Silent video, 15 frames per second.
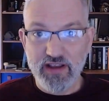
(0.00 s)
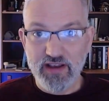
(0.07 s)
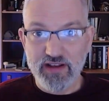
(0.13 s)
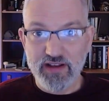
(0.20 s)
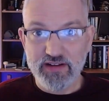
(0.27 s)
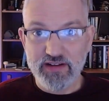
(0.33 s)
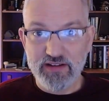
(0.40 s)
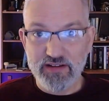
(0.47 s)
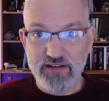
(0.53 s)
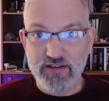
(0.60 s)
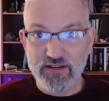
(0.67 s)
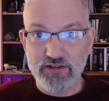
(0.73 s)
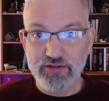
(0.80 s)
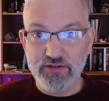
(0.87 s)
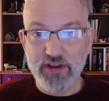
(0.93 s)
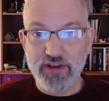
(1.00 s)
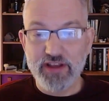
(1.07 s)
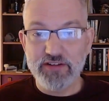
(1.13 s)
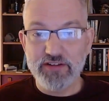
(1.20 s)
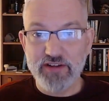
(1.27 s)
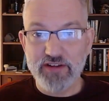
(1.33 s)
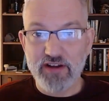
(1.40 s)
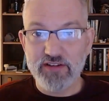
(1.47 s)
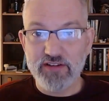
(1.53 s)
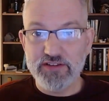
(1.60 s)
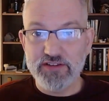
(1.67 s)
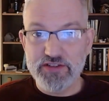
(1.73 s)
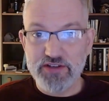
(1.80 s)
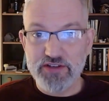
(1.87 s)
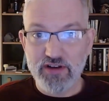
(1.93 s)
And the greater
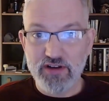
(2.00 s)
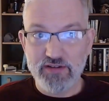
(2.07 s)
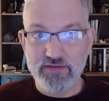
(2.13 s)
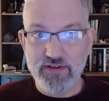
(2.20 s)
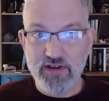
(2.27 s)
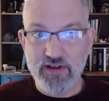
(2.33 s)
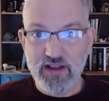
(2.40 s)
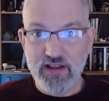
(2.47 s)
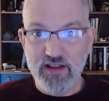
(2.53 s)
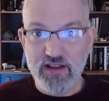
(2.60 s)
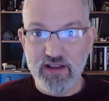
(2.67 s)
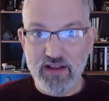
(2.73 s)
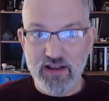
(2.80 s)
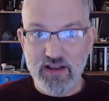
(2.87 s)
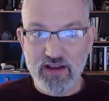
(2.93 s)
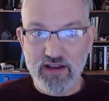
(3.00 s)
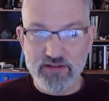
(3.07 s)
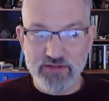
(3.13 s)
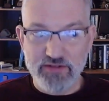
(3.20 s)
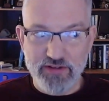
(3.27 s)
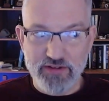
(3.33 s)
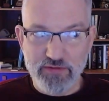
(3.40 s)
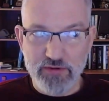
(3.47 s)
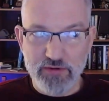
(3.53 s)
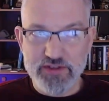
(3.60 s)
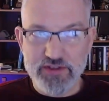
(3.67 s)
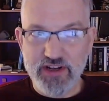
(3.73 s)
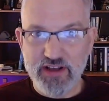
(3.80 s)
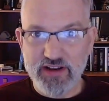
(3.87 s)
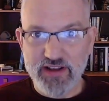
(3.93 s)
knowledge of how to
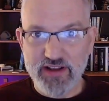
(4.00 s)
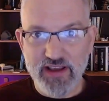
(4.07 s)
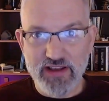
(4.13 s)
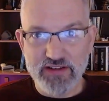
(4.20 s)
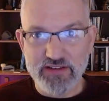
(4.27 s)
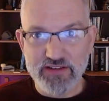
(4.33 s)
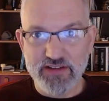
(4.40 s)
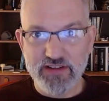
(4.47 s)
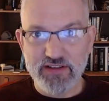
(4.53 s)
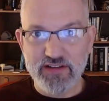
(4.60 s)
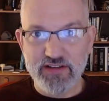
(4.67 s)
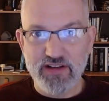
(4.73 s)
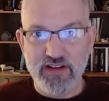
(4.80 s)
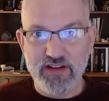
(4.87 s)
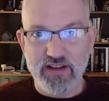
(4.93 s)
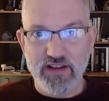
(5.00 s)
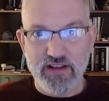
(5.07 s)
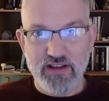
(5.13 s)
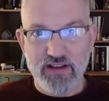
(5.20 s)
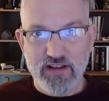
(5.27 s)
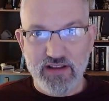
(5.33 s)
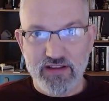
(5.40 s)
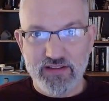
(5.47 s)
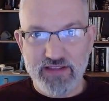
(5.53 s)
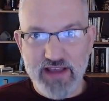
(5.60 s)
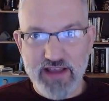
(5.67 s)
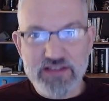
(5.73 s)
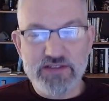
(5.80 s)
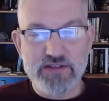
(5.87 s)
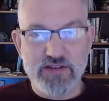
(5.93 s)
reinforce it and how to handle it,
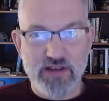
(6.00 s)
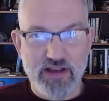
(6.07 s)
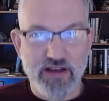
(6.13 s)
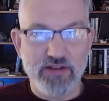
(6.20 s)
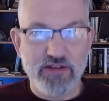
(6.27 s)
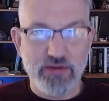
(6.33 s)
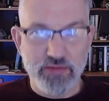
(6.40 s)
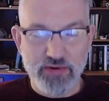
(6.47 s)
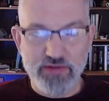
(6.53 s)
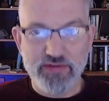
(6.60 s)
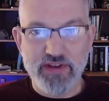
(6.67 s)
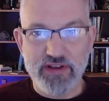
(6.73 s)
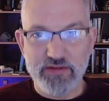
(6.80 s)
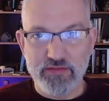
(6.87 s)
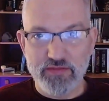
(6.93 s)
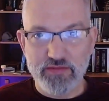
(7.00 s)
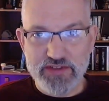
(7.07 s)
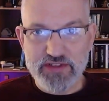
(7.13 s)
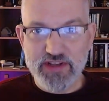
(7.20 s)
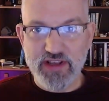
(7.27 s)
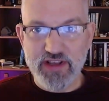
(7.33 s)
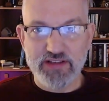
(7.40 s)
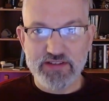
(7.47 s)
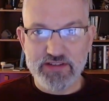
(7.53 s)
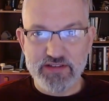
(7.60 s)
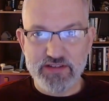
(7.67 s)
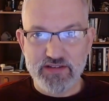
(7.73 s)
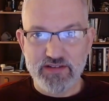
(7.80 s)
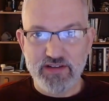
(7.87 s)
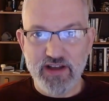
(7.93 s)
that's how you prevent mistakes,
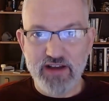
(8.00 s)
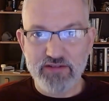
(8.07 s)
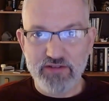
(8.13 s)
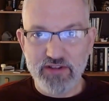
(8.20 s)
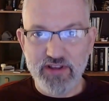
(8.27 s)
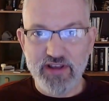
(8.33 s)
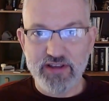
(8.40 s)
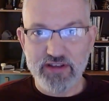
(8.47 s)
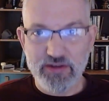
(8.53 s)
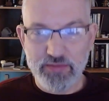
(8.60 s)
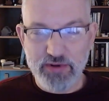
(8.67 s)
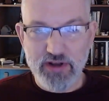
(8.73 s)
not relying on